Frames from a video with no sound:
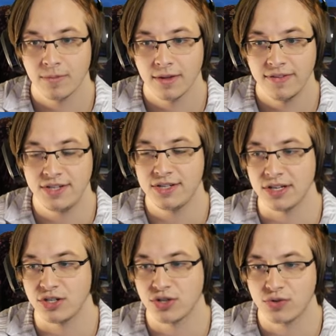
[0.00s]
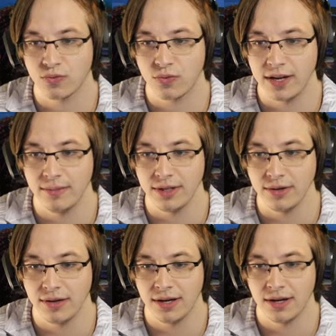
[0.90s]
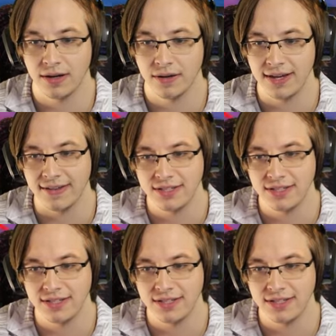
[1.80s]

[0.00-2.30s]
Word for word: this is extremely, uh, yeah, this is